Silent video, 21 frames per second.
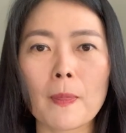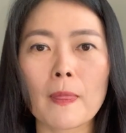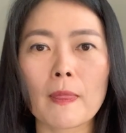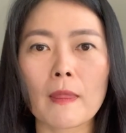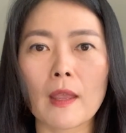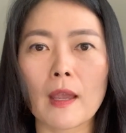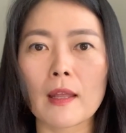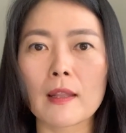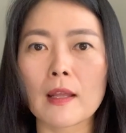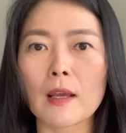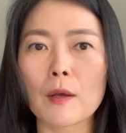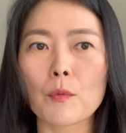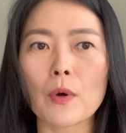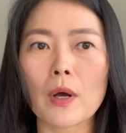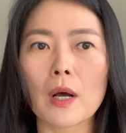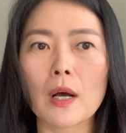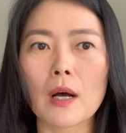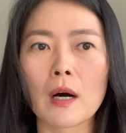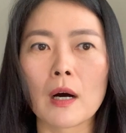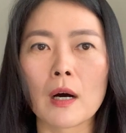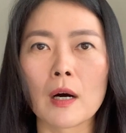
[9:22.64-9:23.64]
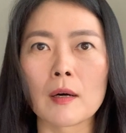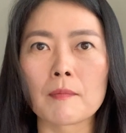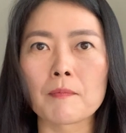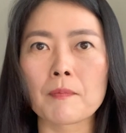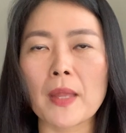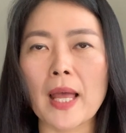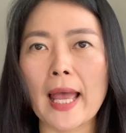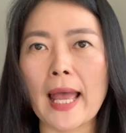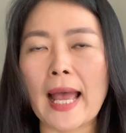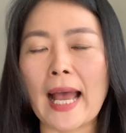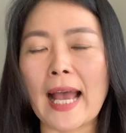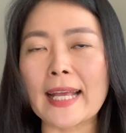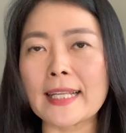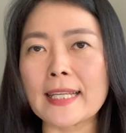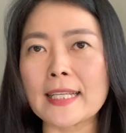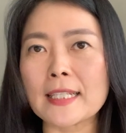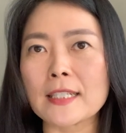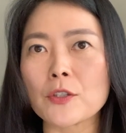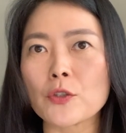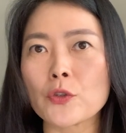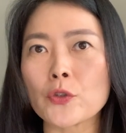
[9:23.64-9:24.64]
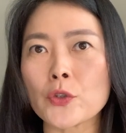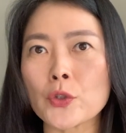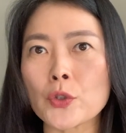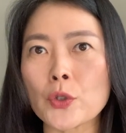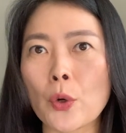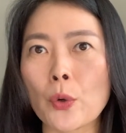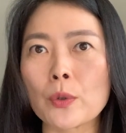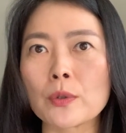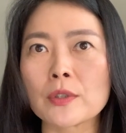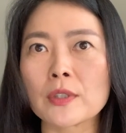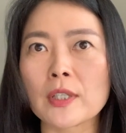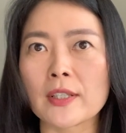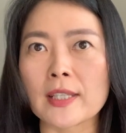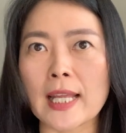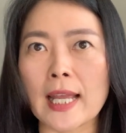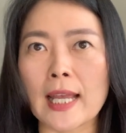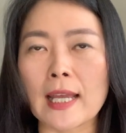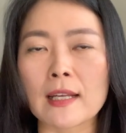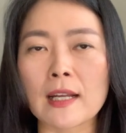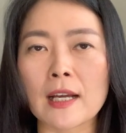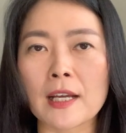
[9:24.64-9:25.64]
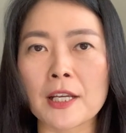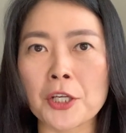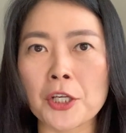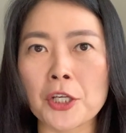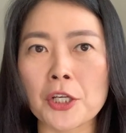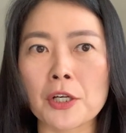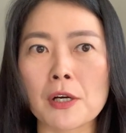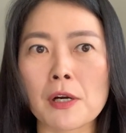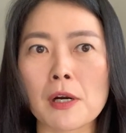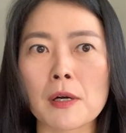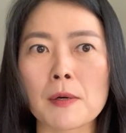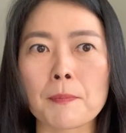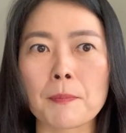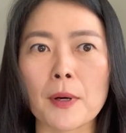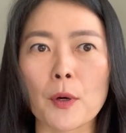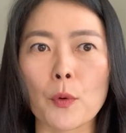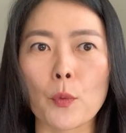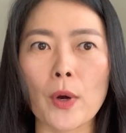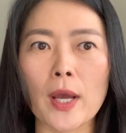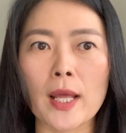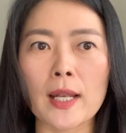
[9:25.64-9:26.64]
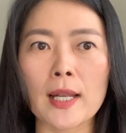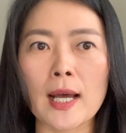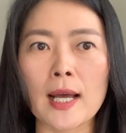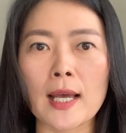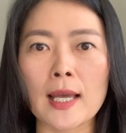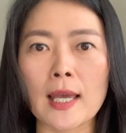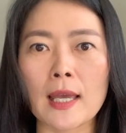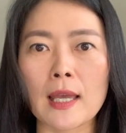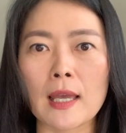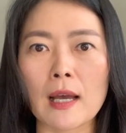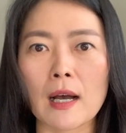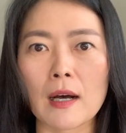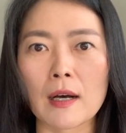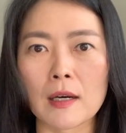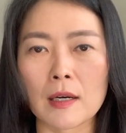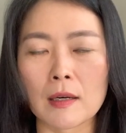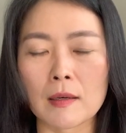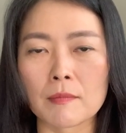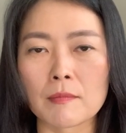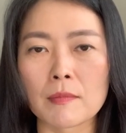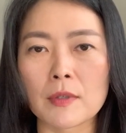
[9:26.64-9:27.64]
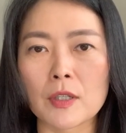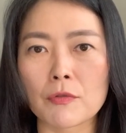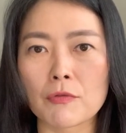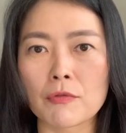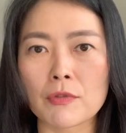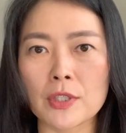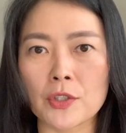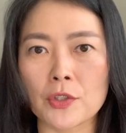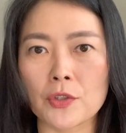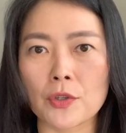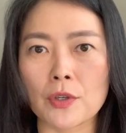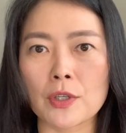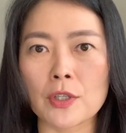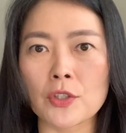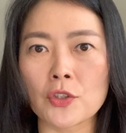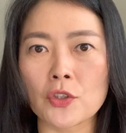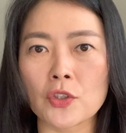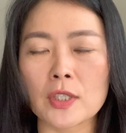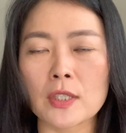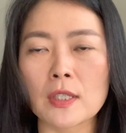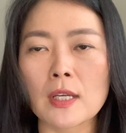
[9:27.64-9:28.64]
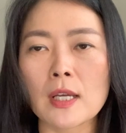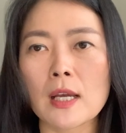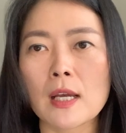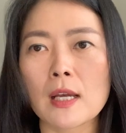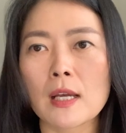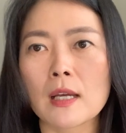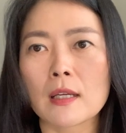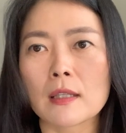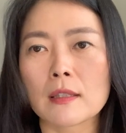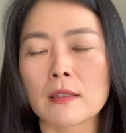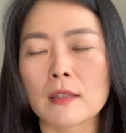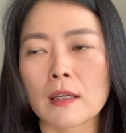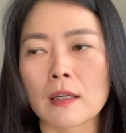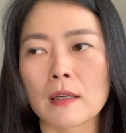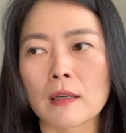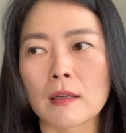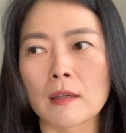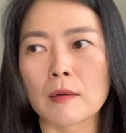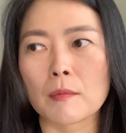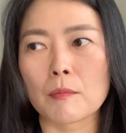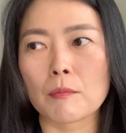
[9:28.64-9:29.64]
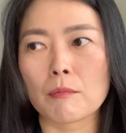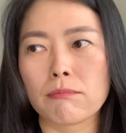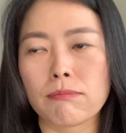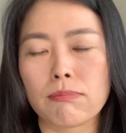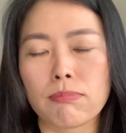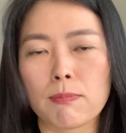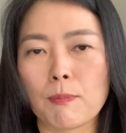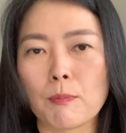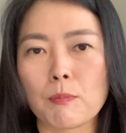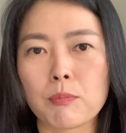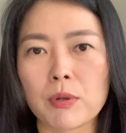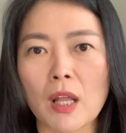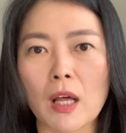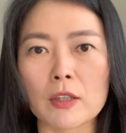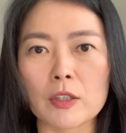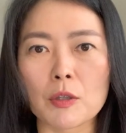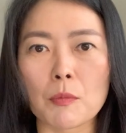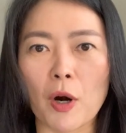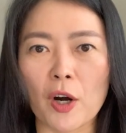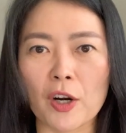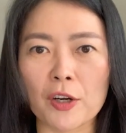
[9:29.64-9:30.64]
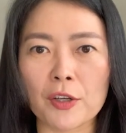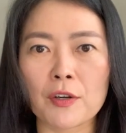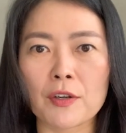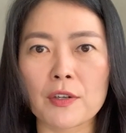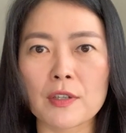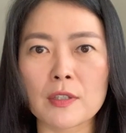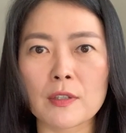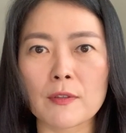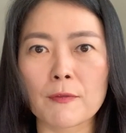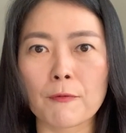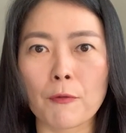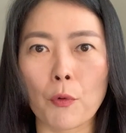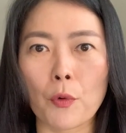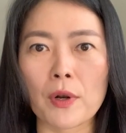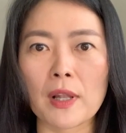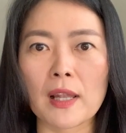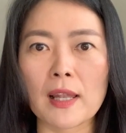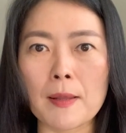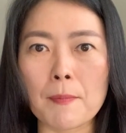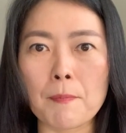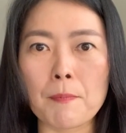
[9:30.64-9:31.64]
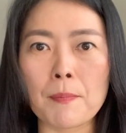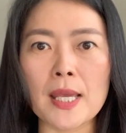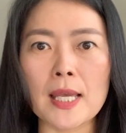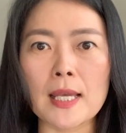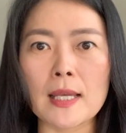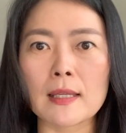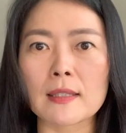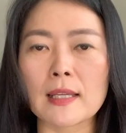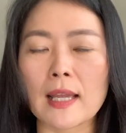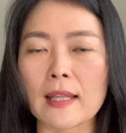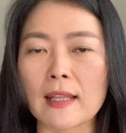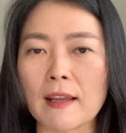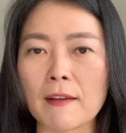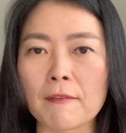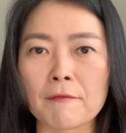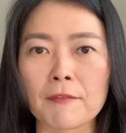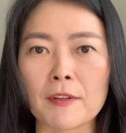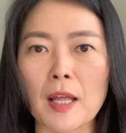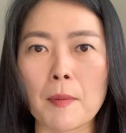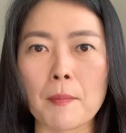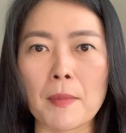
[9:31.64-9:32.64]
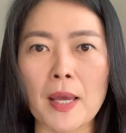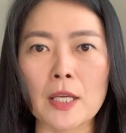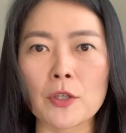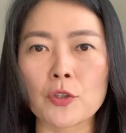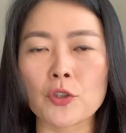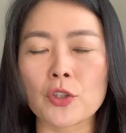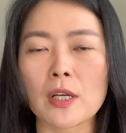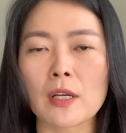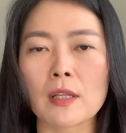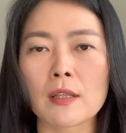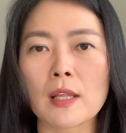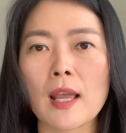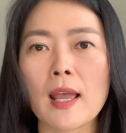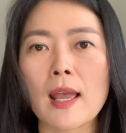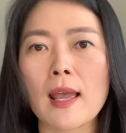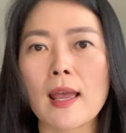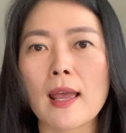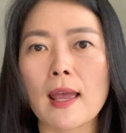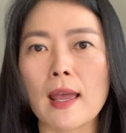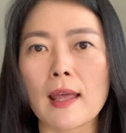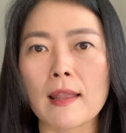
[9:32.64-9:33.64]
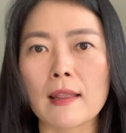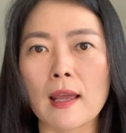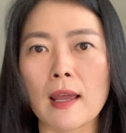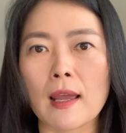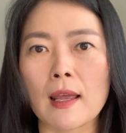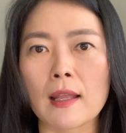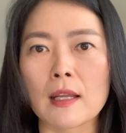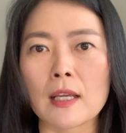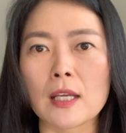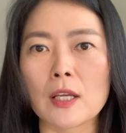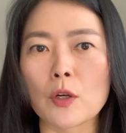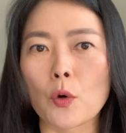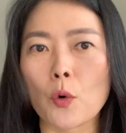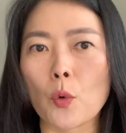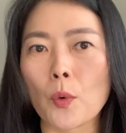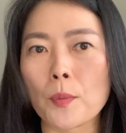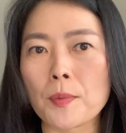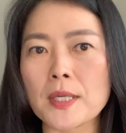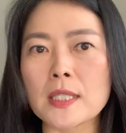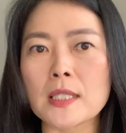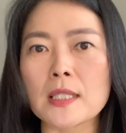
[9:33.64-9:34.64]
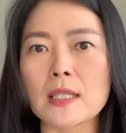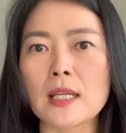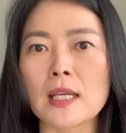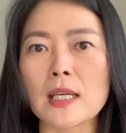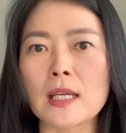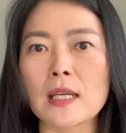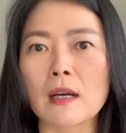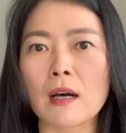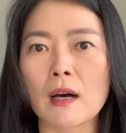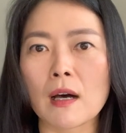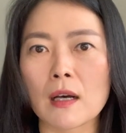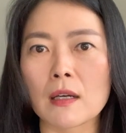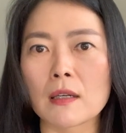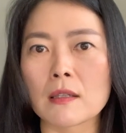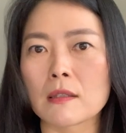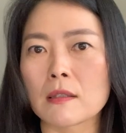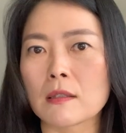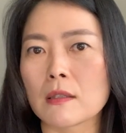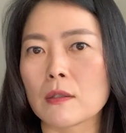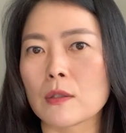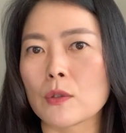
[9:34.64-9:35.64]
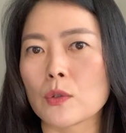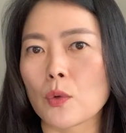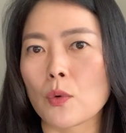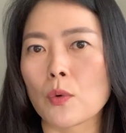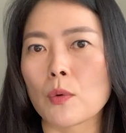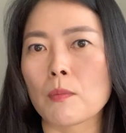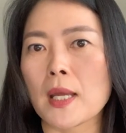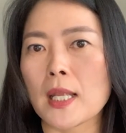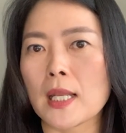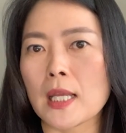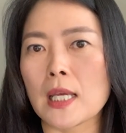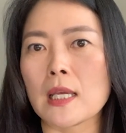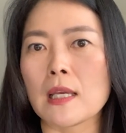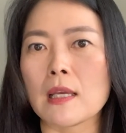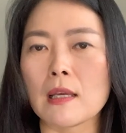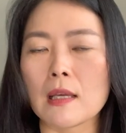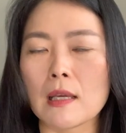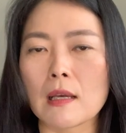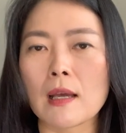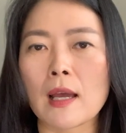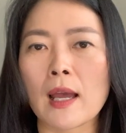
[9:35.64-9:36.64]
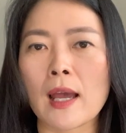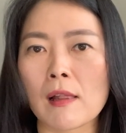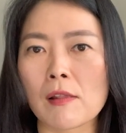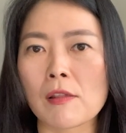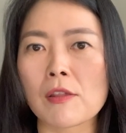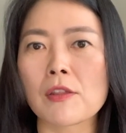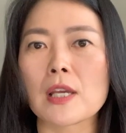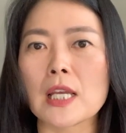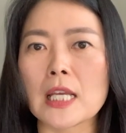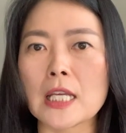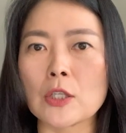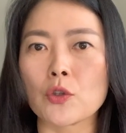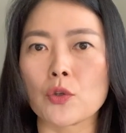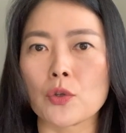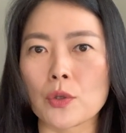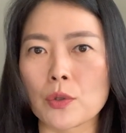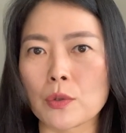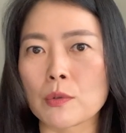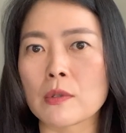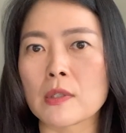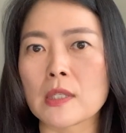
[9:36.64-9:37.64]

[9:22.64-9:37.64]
And then I didn't show the data here, but when I researched the blood markers for lipid and inflammation, and then obesity caused so many health issues